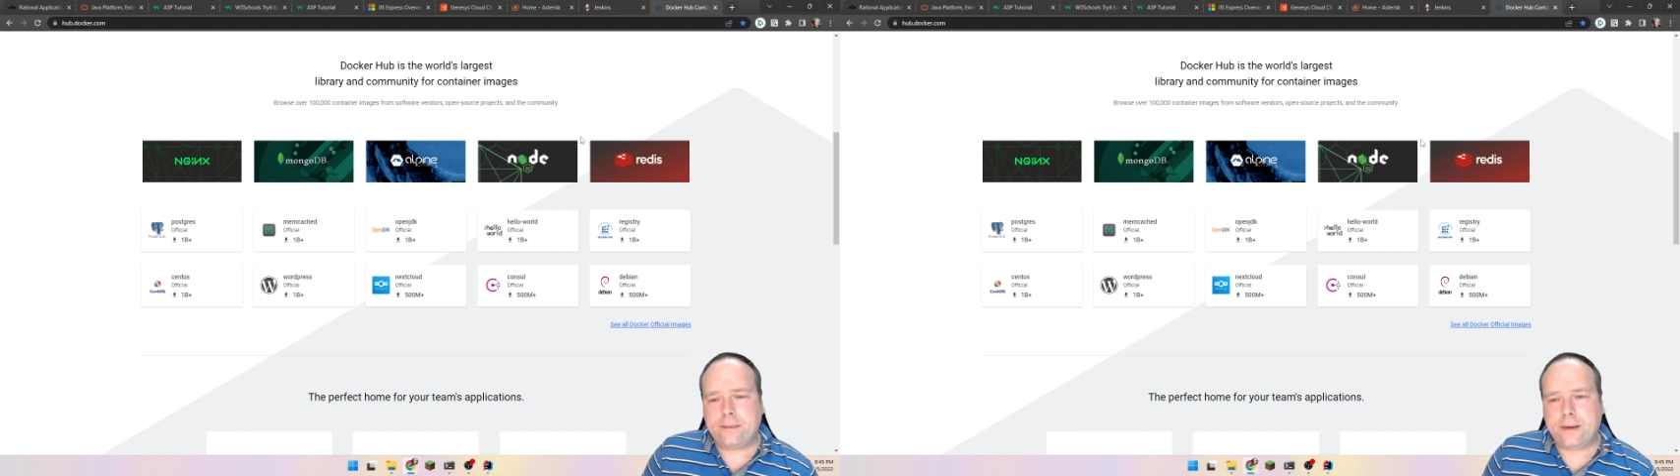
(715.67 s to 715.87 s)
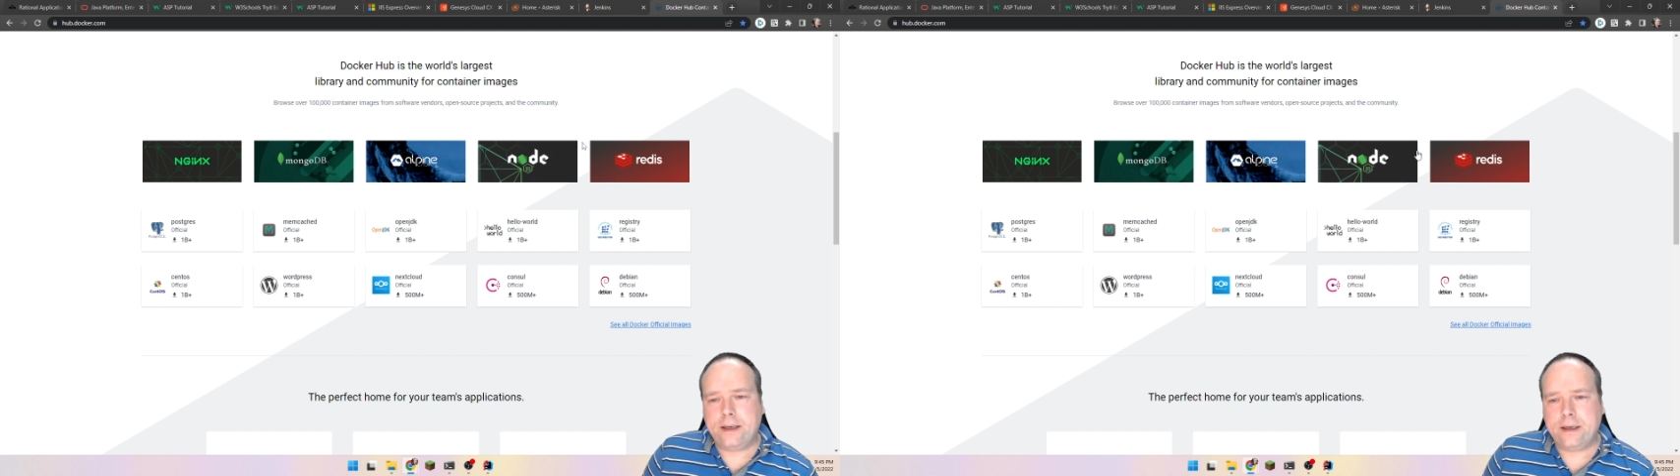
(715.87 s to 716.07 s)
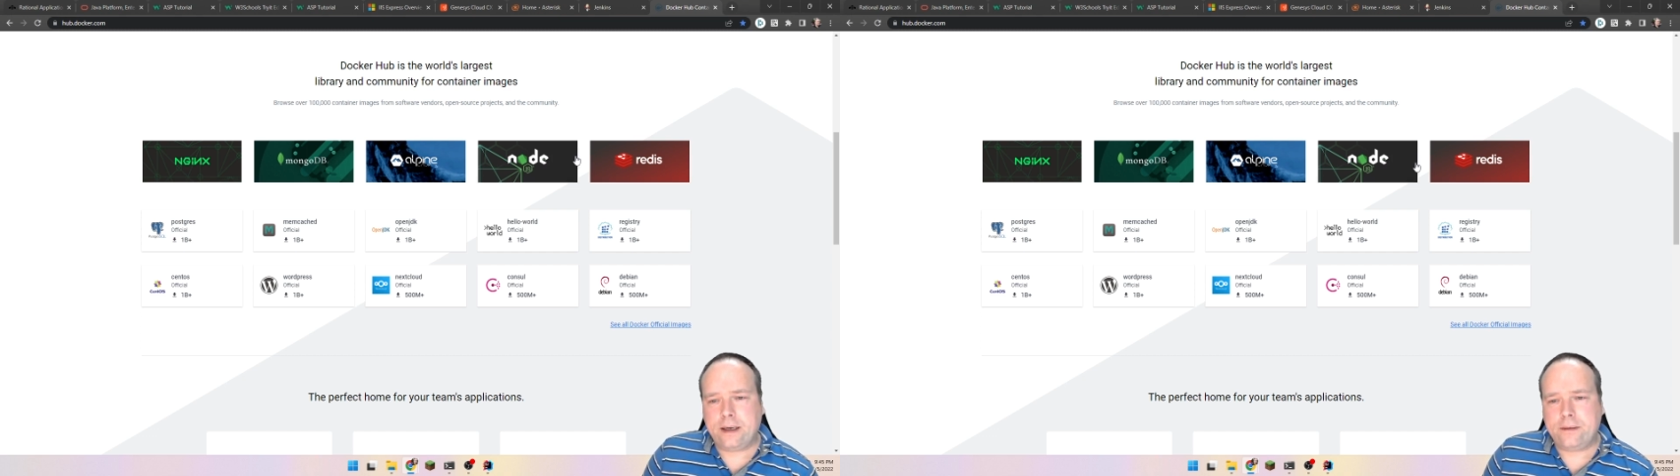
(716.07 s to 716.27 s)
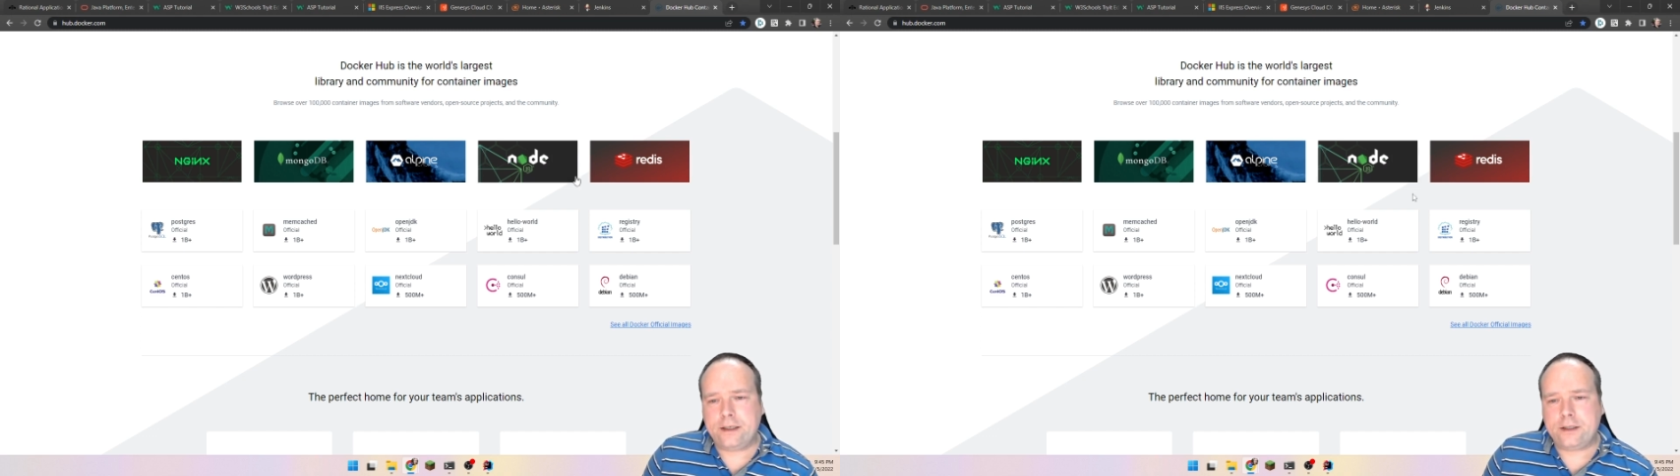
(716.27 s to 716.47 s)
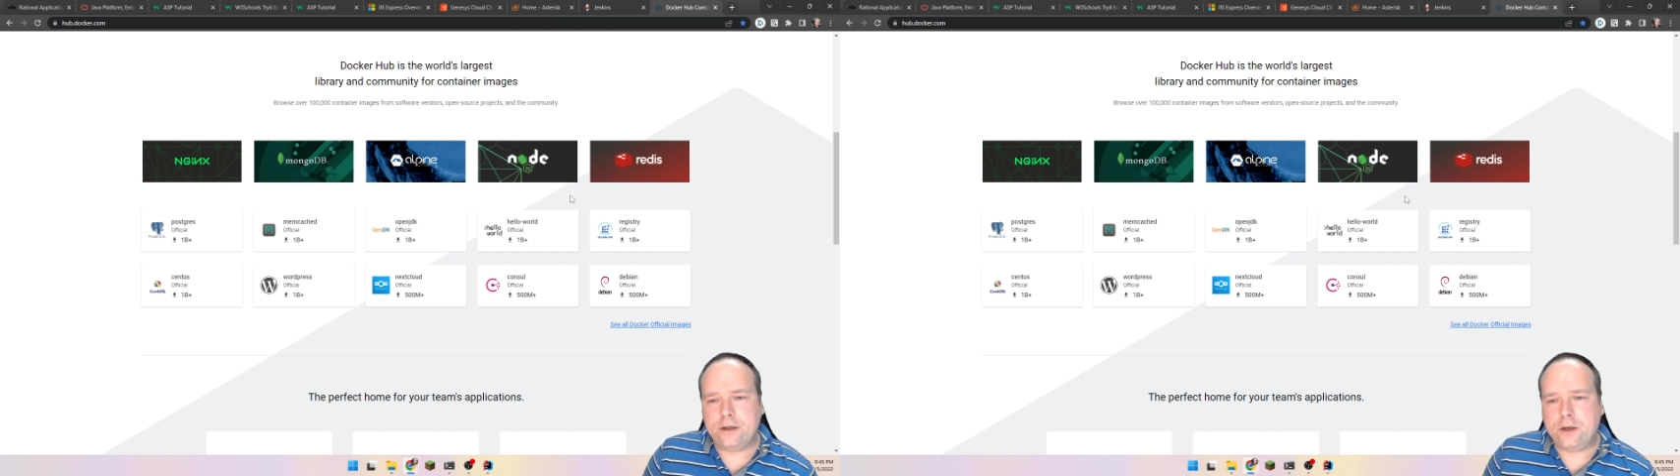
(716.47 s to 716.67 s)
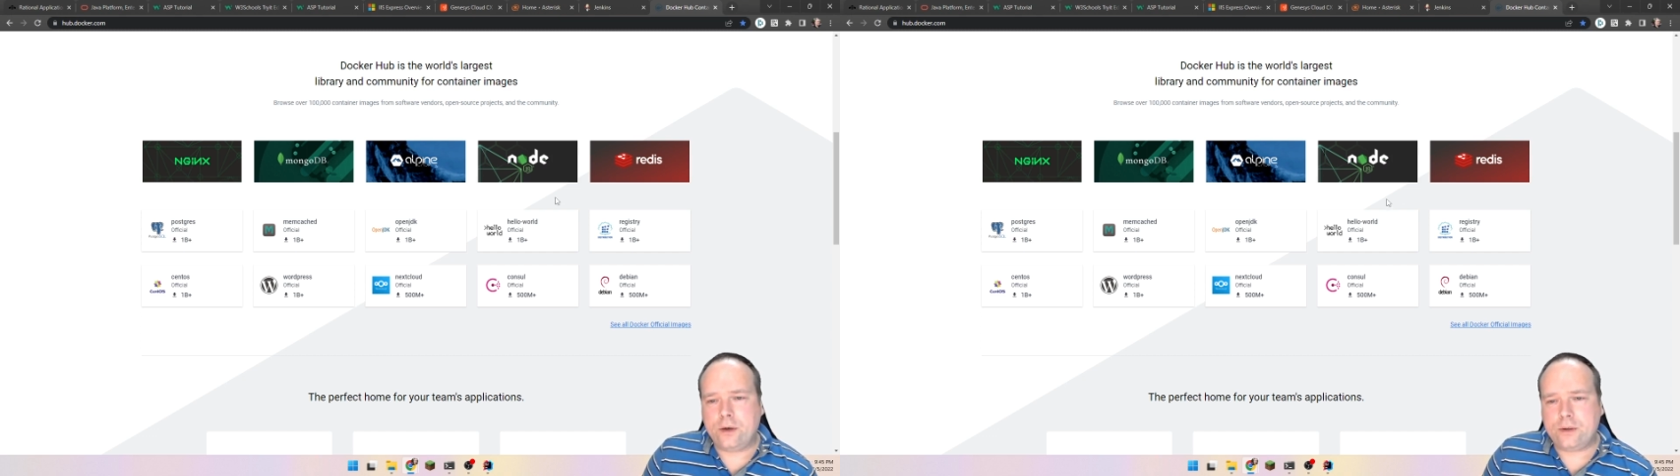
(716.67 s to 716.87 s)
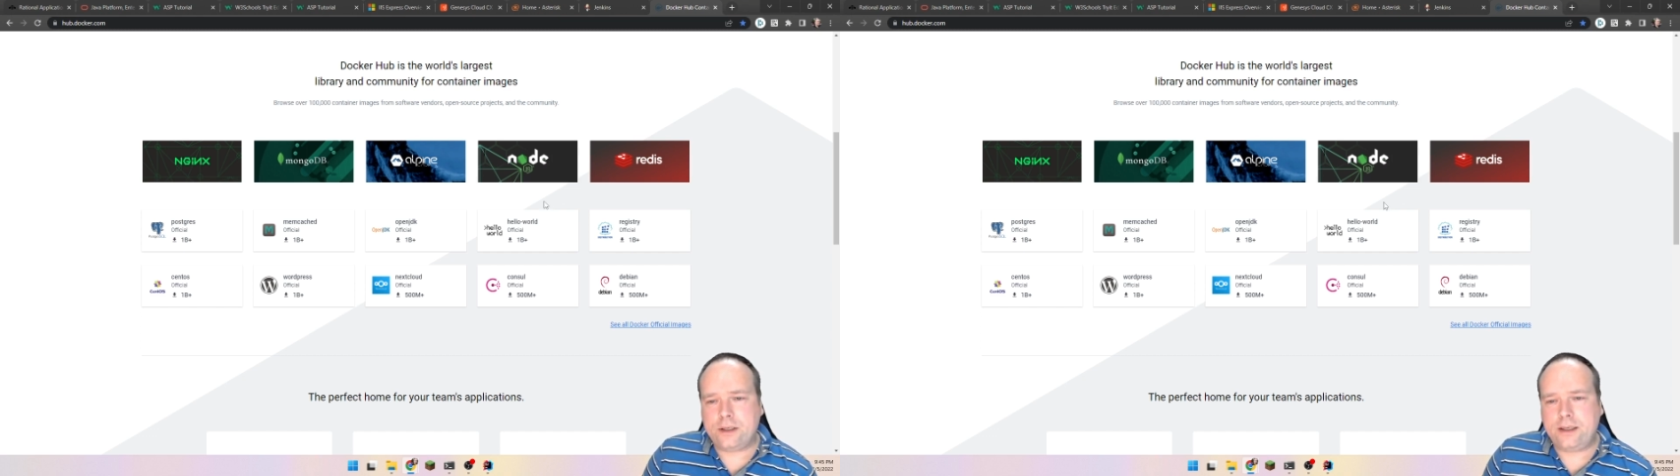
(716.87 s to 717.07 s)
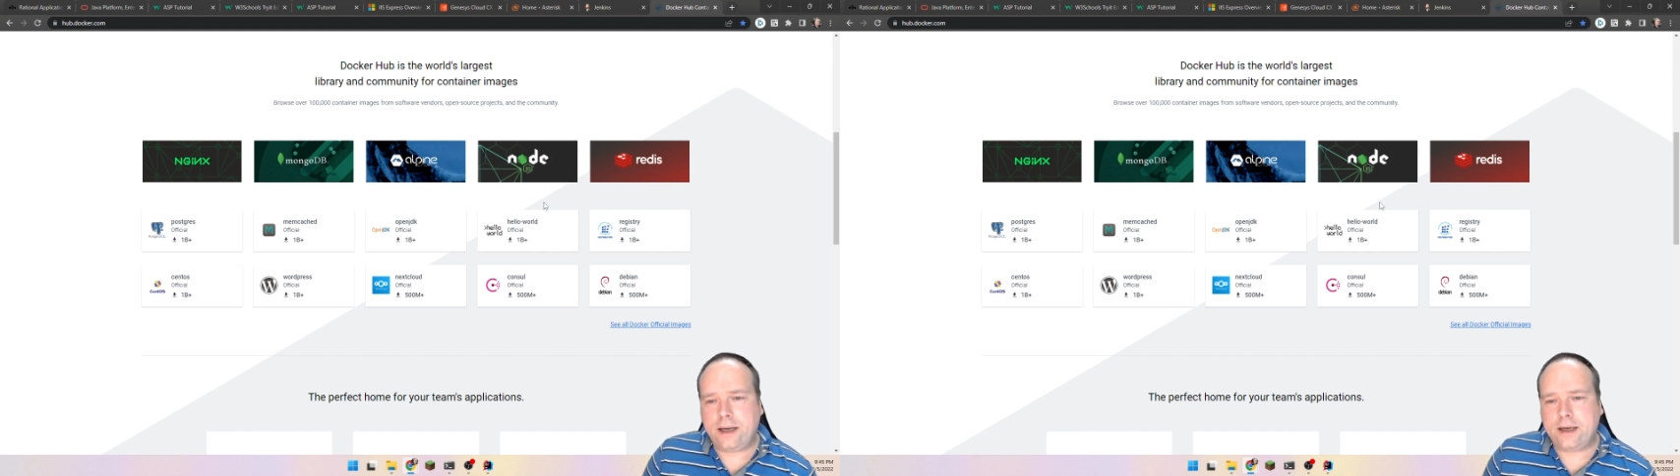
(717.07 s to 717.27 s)
are here now is
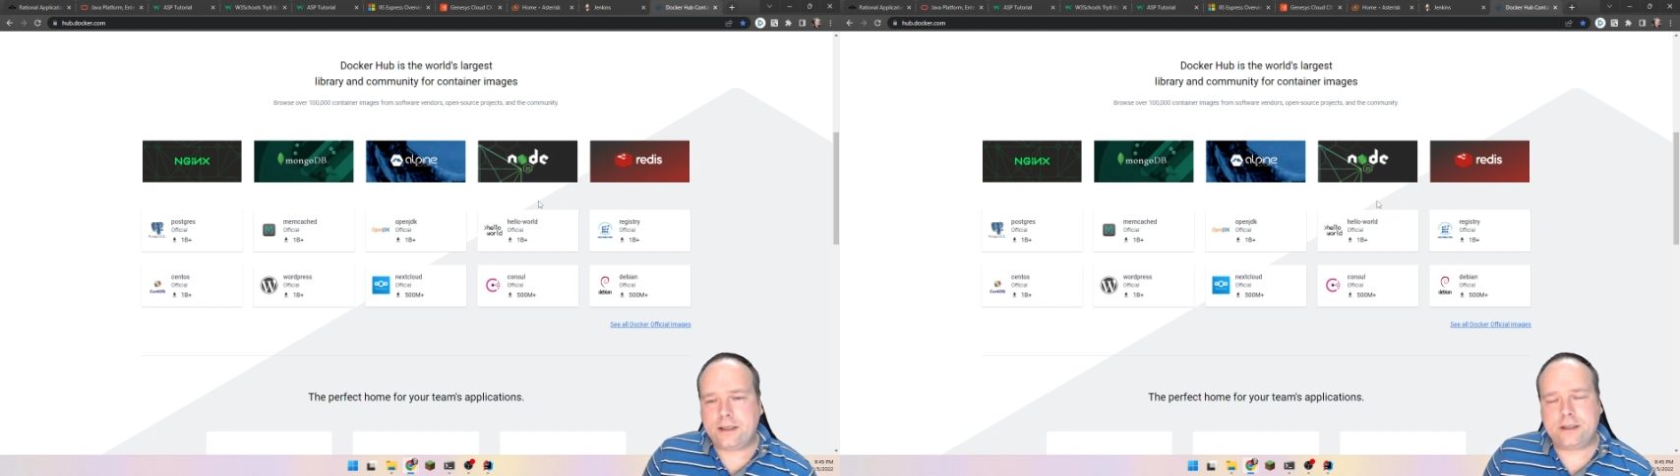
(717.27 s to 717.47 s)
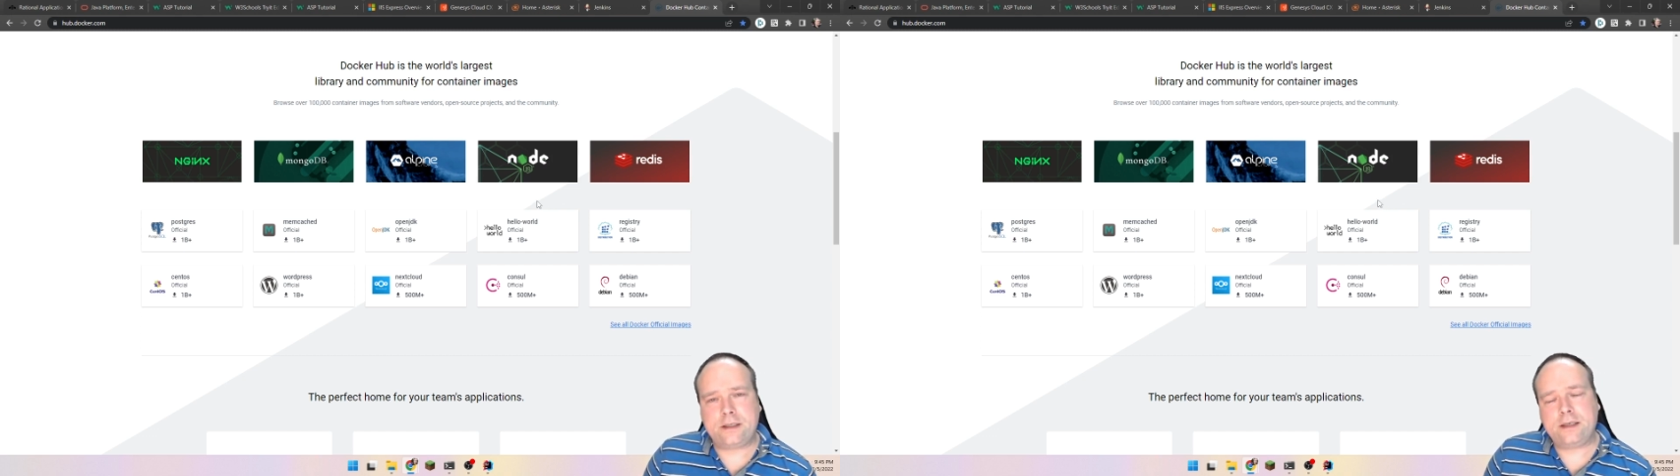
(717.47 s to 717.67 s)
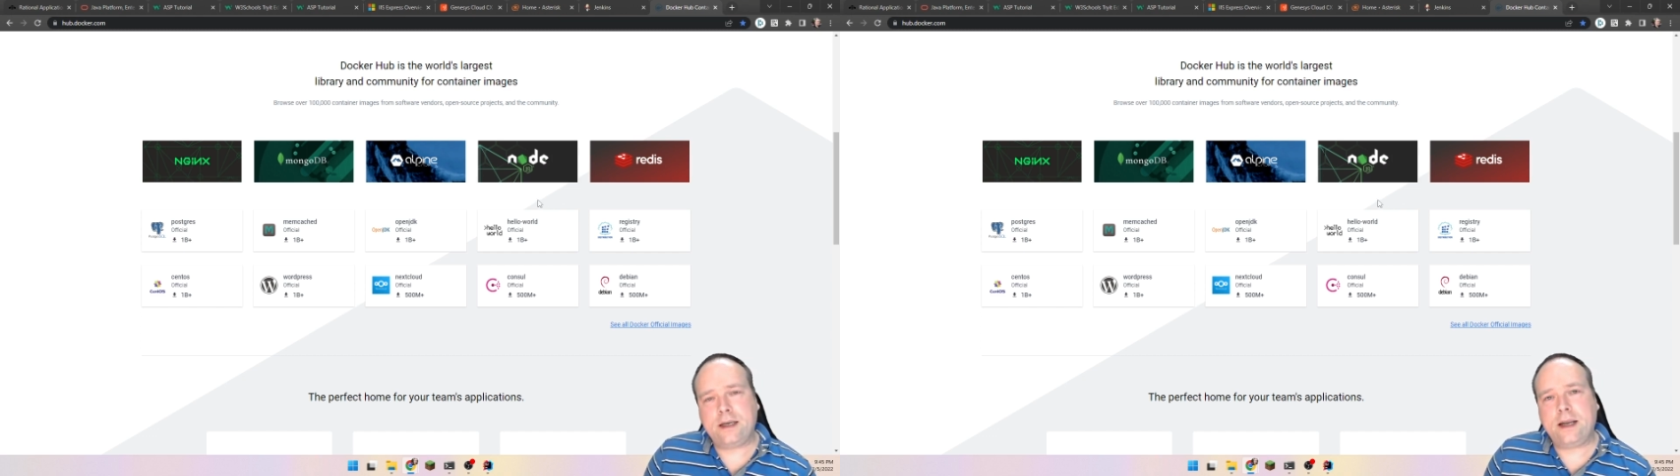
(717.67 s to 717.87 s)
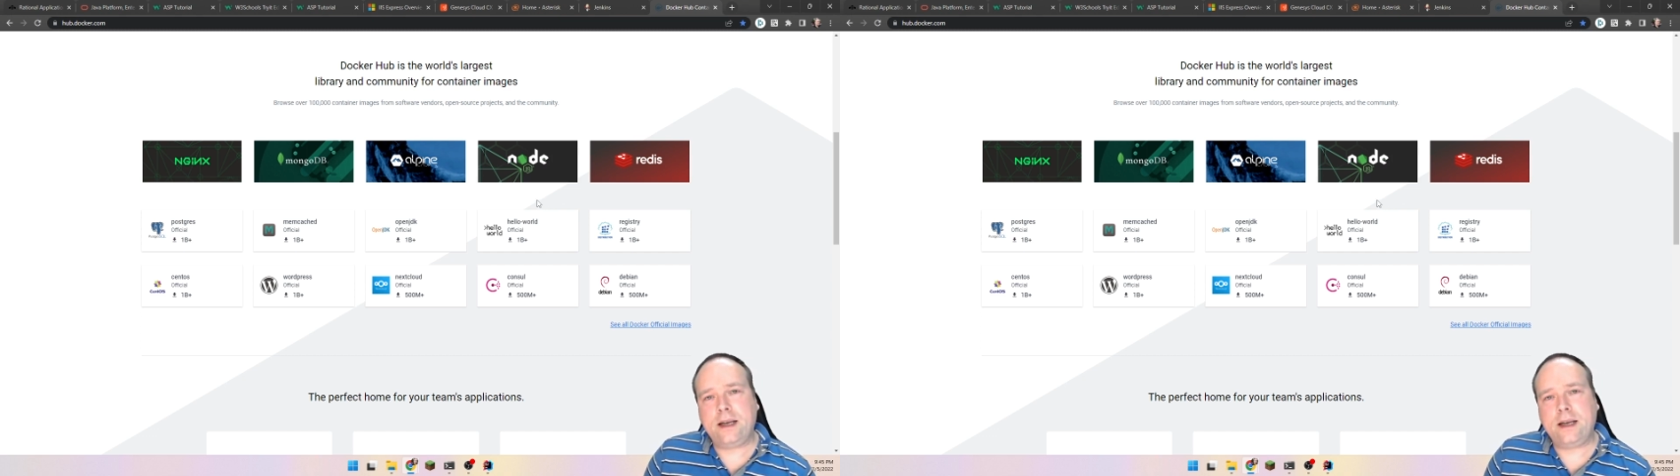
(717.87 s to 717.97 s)
Node.js.